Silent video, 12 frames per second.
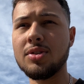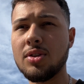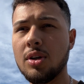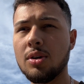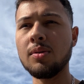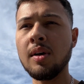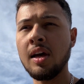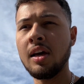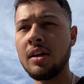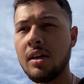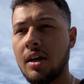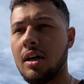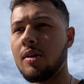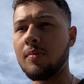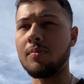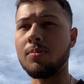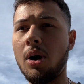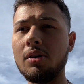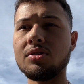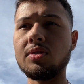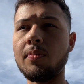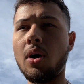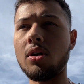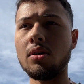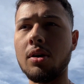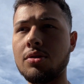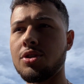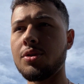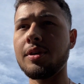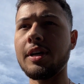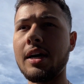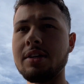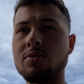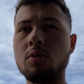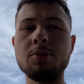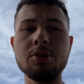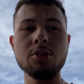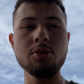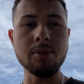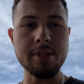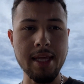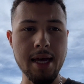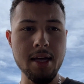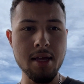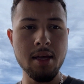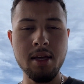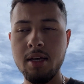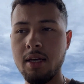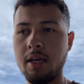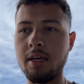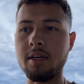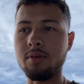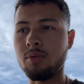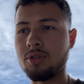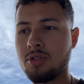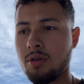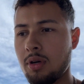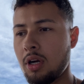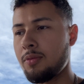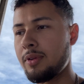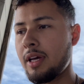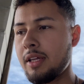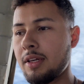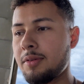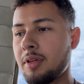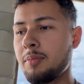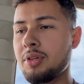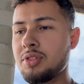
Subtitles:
so probably tomorrow I'll show you guys what we're doing with that and what's going on with that and everything.